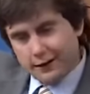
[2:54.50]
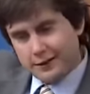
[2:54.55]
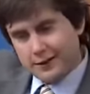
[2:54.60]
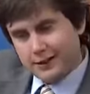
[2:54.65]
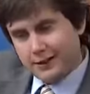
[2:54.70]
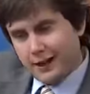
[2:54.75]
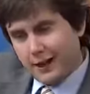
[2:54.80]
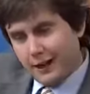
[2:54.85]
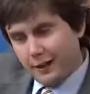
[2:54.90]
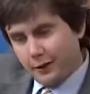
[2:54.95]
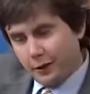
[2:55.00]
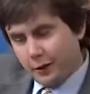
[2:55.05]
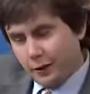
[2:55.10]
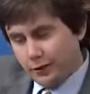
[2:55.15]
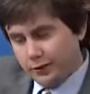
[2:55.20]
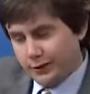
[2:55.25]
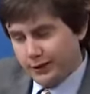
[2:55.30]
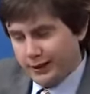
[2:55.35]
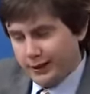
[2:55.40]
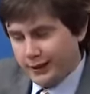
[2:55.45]
to not
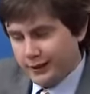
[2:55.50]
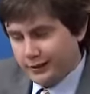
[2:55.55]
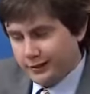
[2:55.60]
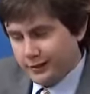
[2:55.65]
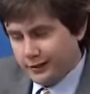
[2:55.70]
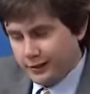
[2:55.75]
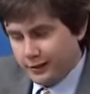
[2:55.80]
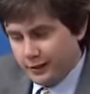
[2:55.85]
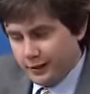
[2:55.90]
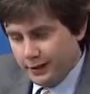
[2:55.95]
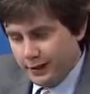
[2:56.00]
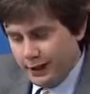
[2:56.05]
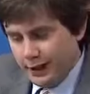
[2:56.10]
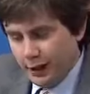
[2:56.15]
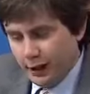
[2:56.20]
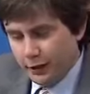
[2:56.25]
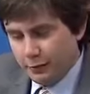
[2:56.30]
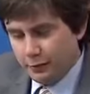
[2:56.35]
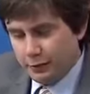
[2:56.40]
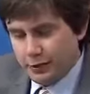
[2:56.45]
only
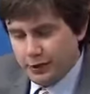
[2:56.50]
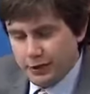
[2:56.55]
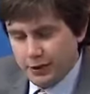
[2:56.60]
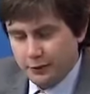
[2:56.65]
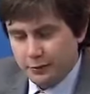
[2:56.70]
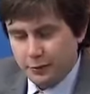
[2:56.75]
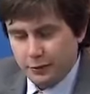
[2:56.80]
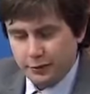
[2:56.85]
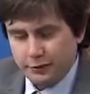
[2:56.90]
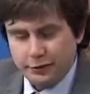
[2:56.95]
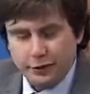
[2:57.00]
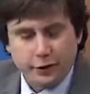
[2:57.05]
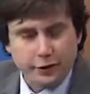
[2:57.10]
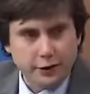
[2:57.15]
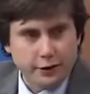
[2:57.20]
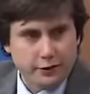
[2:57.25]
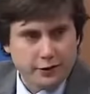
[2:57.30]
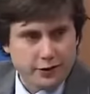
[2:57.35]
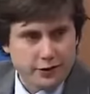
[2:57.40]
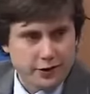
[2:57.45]
help with some
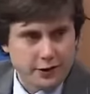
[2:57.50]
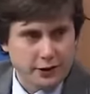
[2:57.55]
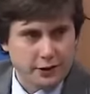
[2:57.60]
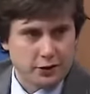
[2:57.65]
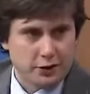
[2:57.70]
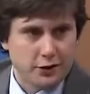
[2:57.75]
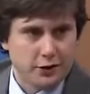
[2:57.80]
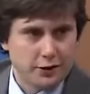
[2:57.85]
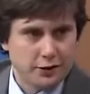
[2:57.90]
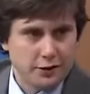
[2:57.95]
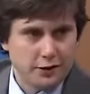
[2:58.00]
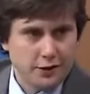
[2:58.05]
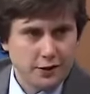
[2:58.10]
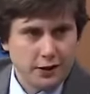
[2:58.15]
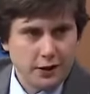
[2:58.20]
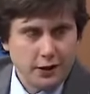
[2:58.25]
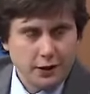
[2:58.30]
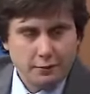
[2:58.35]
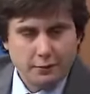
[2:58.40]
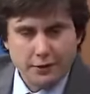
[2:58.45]
portfolio decisions,
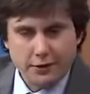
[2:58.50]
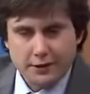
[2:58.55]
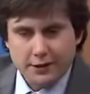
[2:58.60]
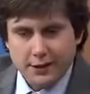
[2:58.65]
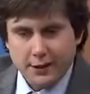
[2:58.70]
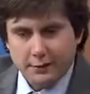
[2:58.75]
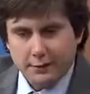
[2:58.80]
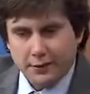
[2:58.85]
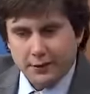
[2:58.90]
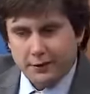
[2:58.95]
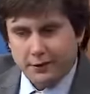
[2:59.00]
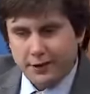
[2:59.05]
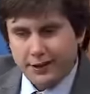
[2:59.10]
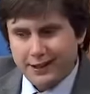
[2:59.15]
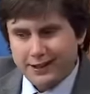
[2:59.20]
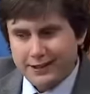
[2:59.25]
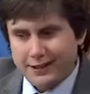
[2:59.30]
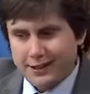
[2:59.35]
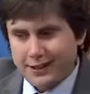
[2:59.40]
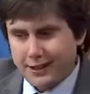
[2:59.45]
but to help the
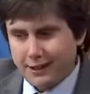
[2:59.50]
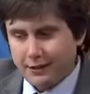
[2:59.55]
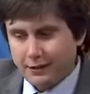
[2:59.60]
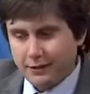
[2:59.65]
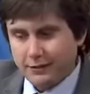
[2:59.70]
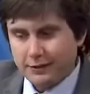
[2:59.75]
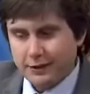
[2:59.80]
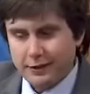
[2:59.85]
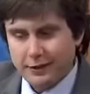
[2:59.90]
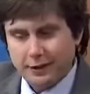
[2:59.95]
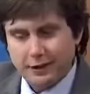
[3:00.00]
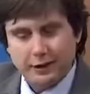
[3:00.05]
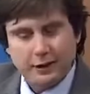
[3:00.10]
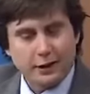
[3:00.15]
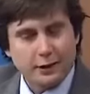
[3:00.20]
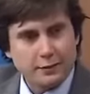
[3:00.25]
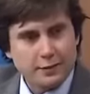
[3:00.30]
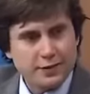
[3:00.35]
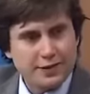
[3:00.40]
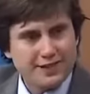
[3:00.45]
client see how everything
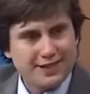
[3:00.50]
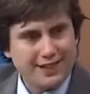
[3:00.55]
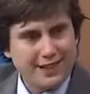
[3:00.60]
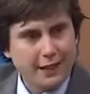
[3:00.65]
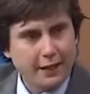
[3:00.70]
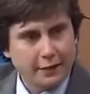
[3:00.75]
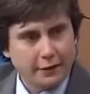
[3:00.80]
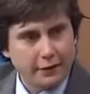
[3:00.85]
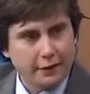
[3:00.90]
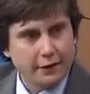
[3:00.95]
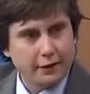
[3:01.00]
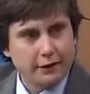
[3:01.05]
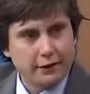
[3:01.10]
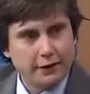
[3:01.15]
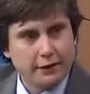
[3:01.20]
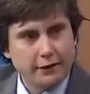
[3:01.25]
comes together.